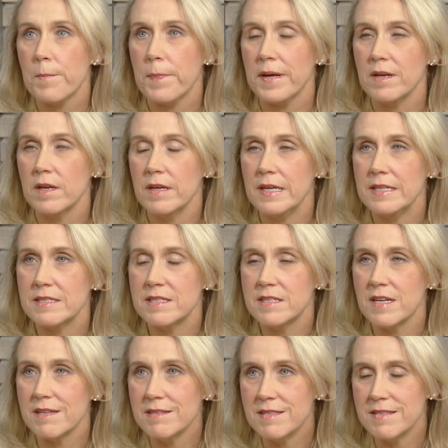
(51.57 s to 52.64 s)
But
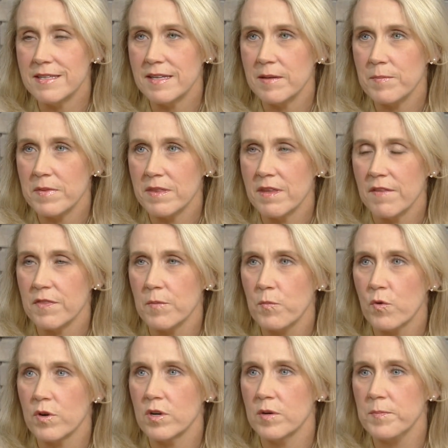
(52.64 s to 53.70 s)
it does seem that the
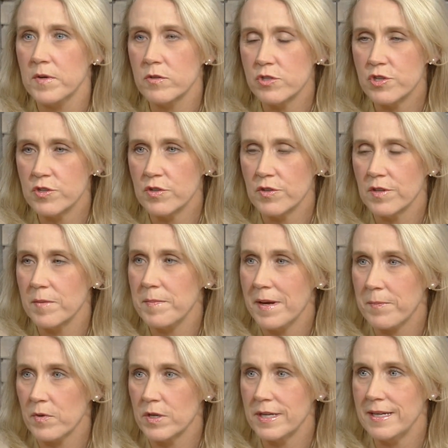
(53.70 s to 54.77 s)
more emotional a
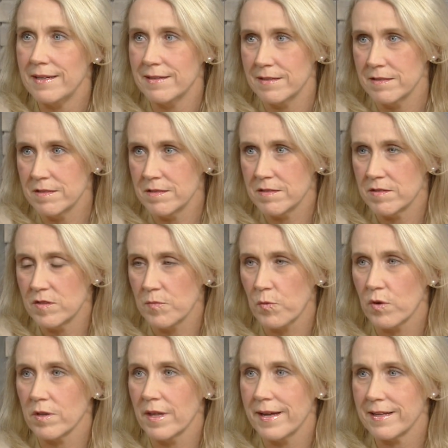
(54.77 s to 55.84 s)
memory is, the
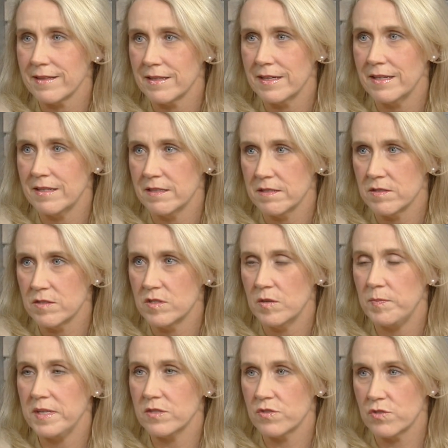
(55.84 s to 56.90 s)
more likely it is
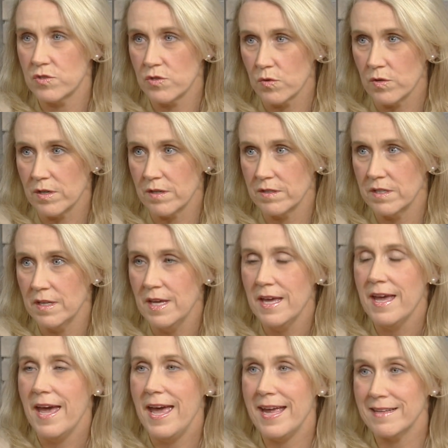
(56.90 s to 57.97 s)
to be stored
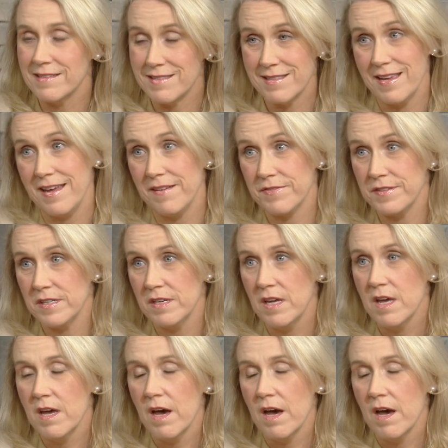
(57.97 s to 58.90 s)
and saved.